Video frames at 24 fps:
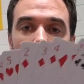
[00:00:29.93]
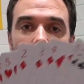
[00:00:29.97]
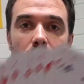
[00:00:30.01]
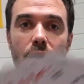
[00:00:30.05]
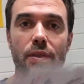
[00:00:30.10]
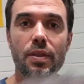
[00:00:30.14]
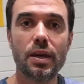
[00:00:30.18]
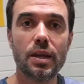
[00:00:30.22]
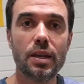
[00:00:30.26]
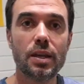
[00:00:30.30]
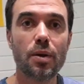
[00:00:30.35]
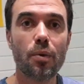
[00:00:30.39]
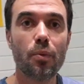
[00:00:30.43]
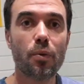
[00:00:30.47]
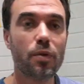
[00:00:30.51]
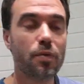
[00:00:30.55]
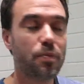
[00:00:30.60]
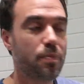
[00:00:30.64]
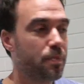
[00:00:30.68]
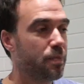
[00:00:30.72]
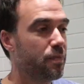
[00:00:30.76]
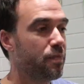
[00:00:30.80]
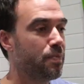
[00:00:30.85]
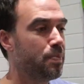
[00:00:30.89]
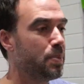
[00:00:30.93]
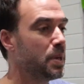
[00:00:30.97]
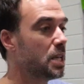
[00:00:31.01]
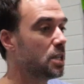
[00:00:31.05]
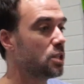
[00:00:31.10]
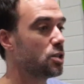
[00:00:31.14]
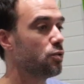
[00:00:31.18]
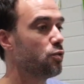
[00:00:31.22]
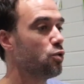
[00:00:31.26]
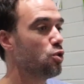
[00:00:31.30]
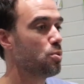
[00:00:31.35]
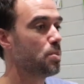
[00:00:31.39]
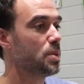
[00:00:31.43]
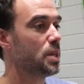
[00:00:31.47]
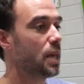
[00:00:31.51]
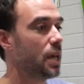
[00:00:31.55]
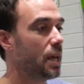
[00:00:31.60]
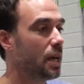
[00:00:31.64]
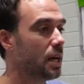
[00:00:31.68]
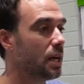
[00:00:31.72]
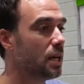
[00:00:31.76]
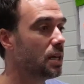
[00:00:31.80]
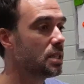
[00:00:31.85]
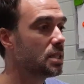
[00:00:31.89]
and then we've picked a room in the
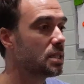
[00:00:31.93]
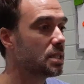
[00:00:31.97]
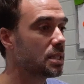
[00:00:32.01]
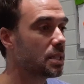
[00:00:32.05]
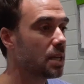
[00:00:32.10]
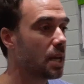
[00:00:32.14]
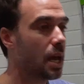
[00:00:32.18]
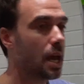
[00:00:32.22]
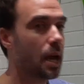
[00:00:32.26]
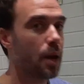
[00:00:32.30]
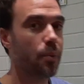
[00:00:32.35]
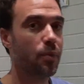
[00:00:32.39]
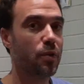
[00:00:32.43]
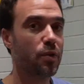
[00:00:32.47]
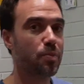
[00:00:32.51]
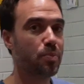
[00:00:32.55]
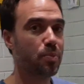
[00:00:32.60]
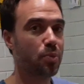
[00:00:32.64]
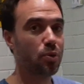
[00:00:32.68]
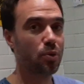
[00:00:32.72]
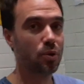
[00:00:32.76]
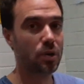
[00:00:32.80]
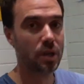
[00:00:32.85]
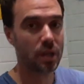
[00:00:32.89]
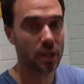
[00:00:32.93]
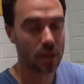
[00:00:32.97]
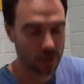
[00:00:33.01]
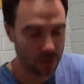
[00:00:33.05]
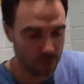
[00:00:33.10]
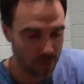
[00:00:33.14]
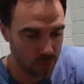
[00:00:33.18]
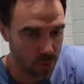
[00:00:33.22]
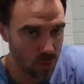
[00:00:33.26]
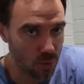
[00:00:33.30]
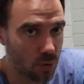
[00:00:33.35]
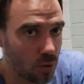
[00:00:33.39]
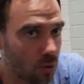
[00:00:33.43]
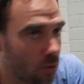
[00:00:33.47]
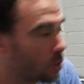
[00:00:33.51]
house and we've put in the four